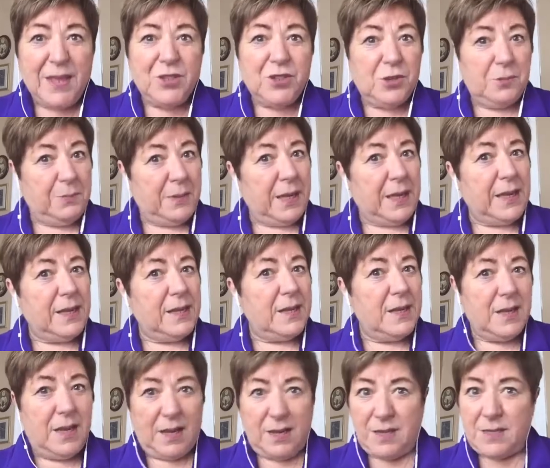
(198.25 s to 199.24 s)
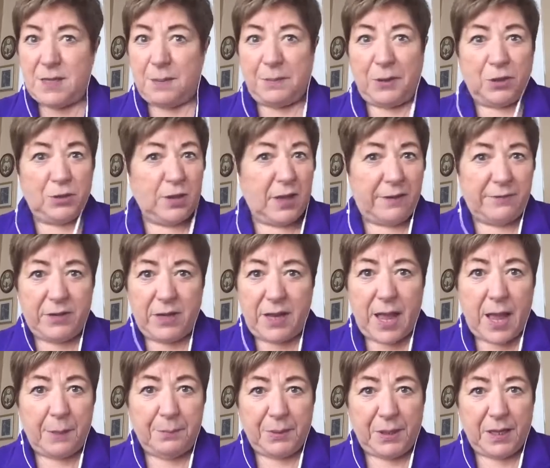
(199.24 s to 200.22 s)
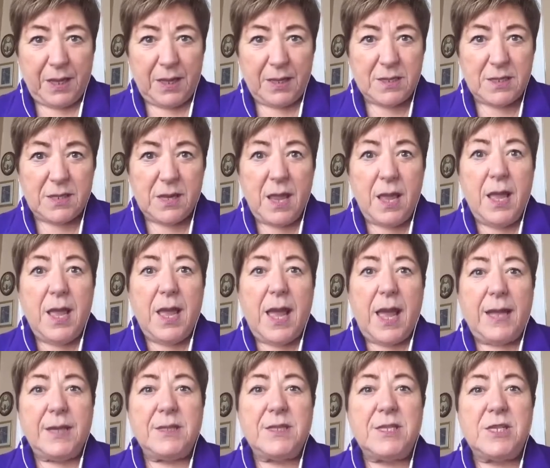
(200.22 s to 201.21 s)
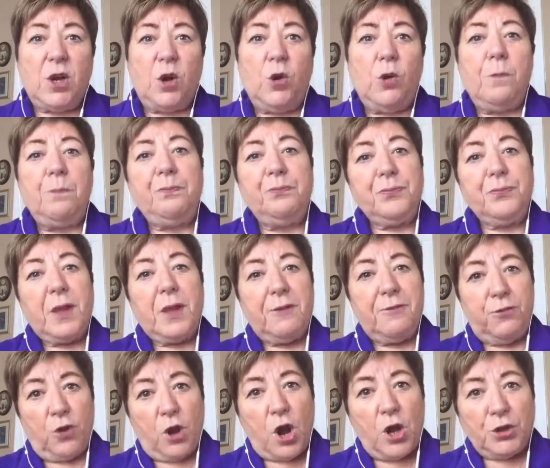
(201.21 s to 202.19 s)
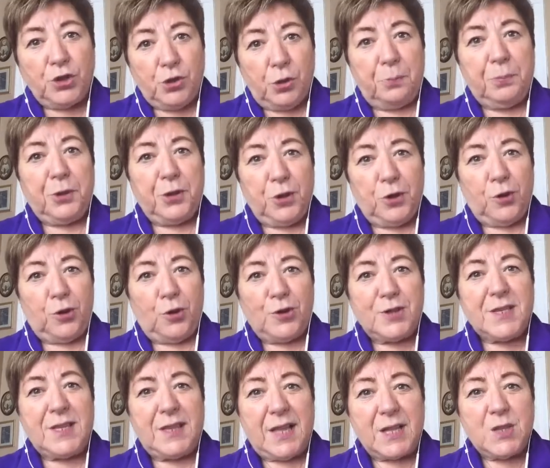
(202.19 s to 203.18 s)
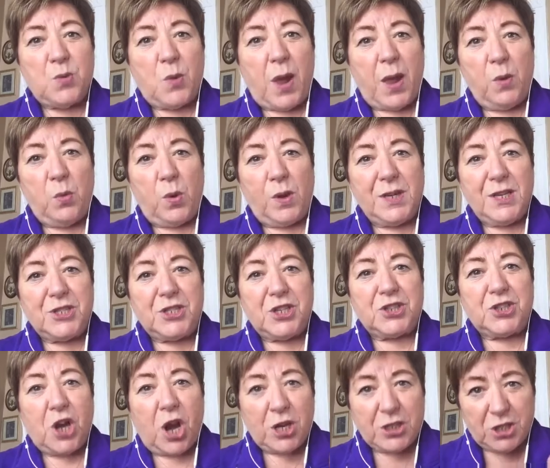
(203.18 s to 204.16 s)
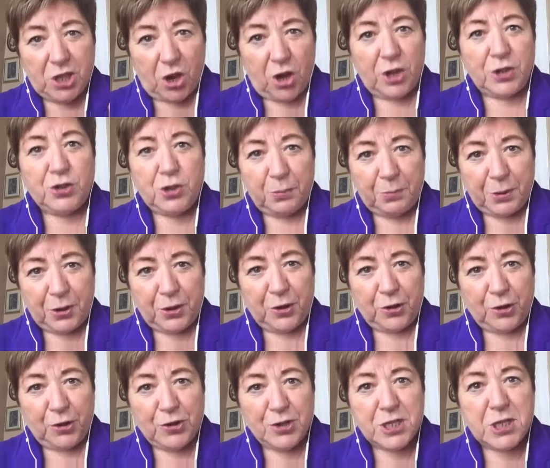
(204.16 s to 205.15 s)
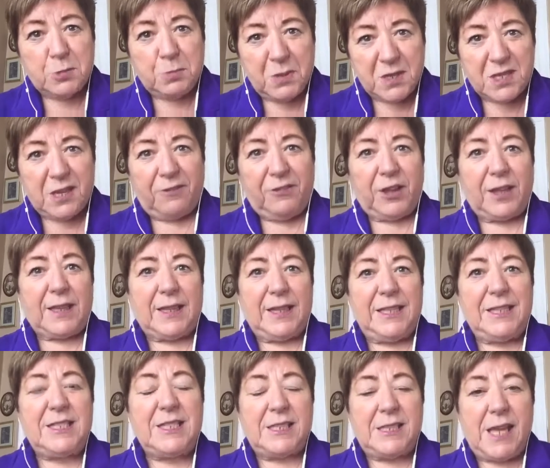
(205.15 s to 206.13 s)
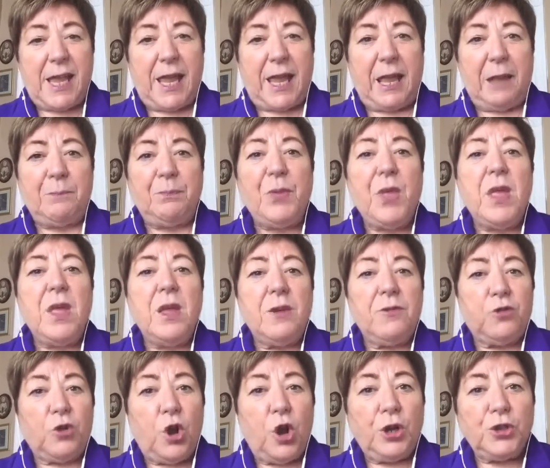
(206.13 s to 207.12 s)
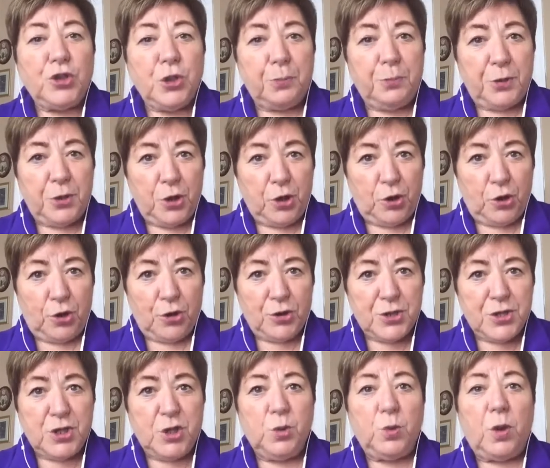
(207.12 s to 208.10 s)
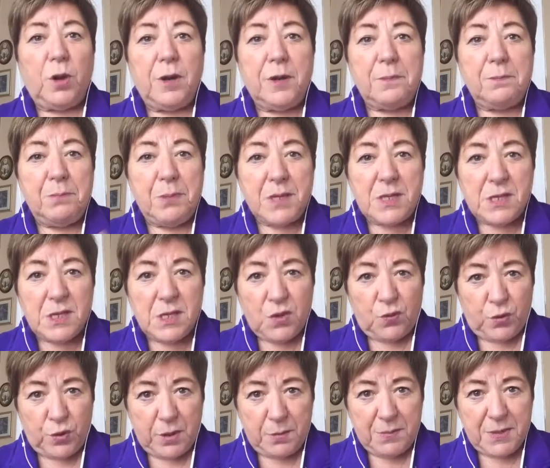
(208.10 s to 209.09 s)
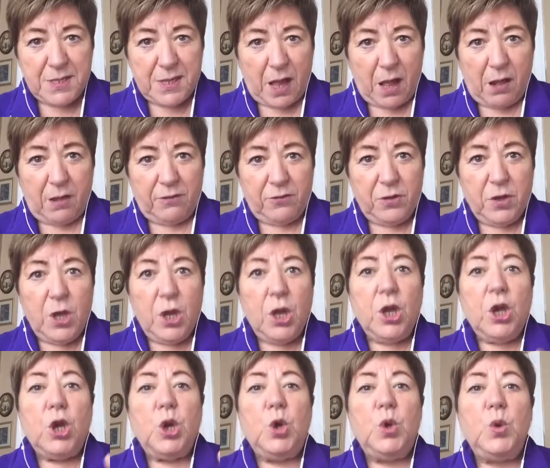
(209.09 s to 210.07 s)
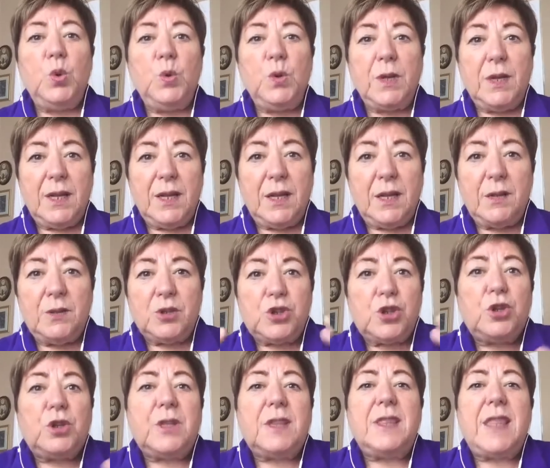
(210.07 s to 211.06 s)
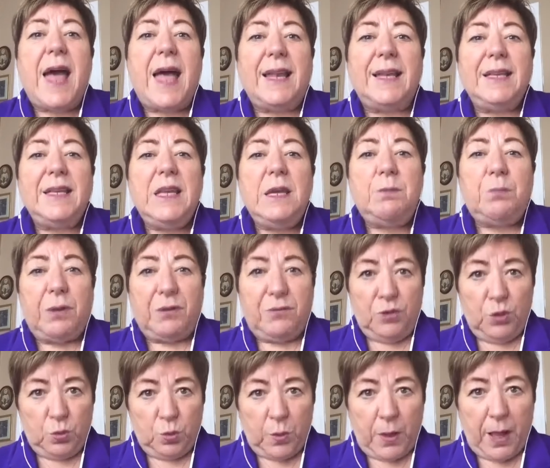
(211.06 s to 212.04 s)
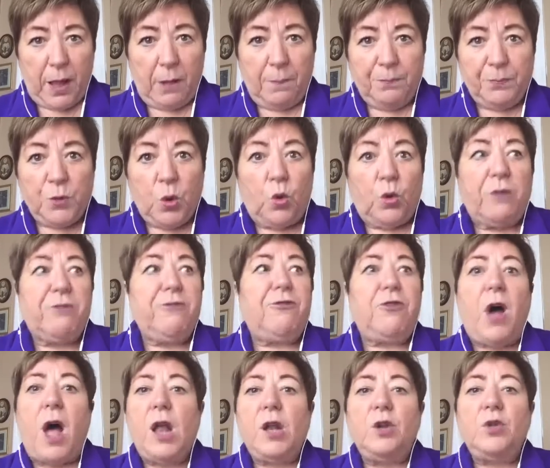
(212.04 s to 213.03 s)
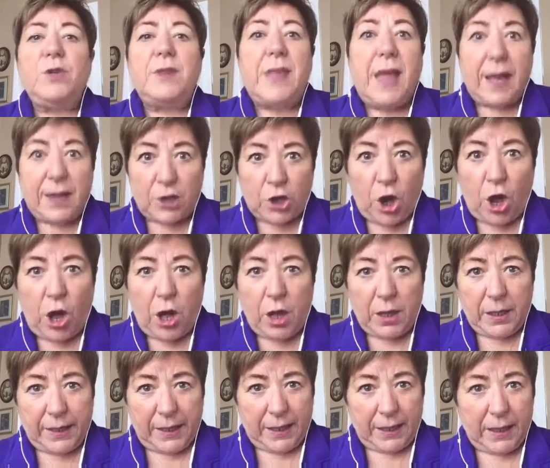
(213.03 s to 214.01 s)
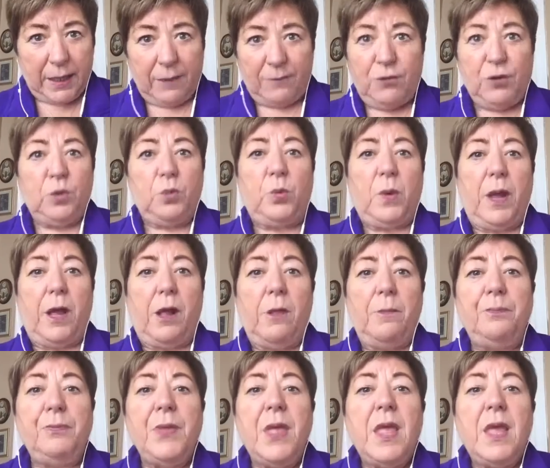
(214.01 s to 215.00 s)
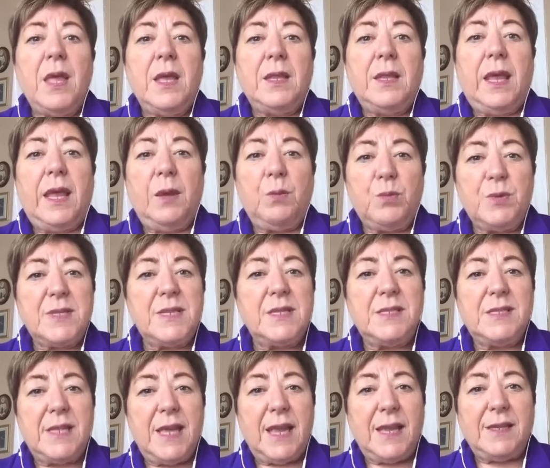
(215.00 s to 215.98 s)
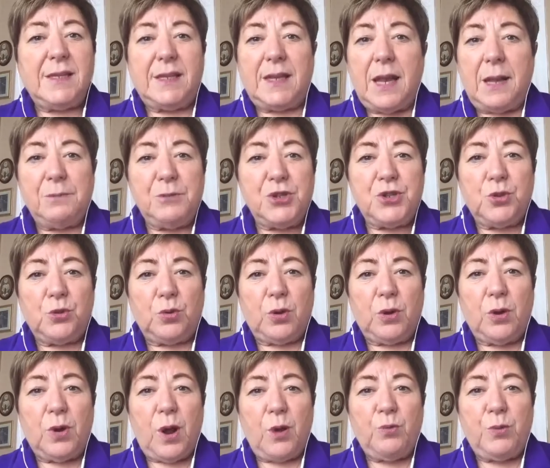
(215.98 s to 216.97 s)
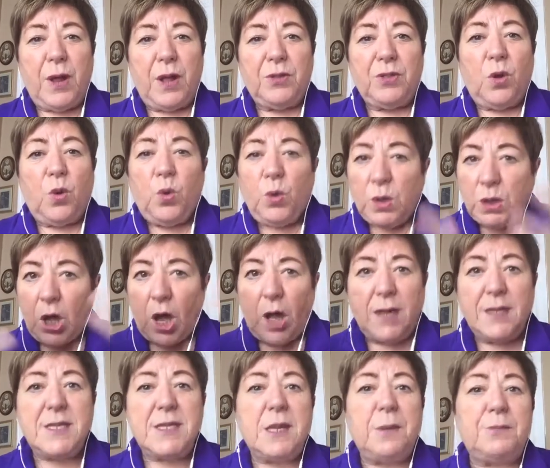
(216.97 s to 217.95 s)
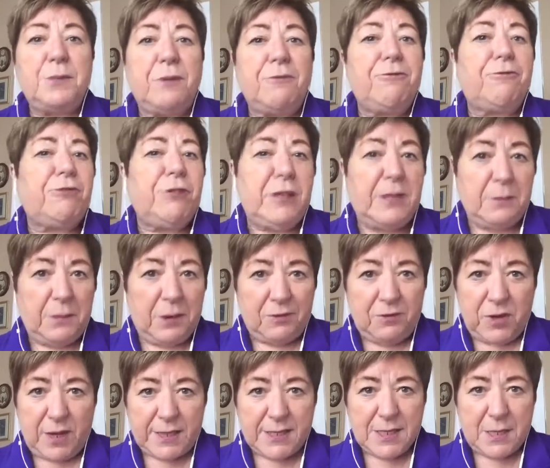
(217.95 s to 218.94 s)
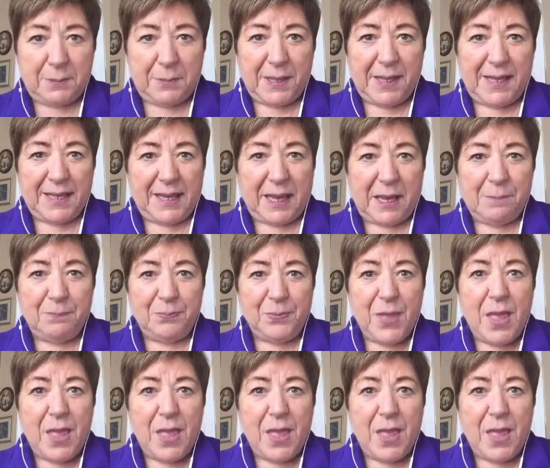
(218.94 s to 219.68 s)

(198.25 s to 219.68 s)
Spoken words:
To me, it is about love and happiness. And so for entrepreneurs, and that's why I wanted to talk to entrepreneurs specifically today, for entrepreneurs who are in business for themselves, who took that leap, if you will, or followed that calling, if you will, it was intended, I'm sure, around the whole concept of freedom and flexibility.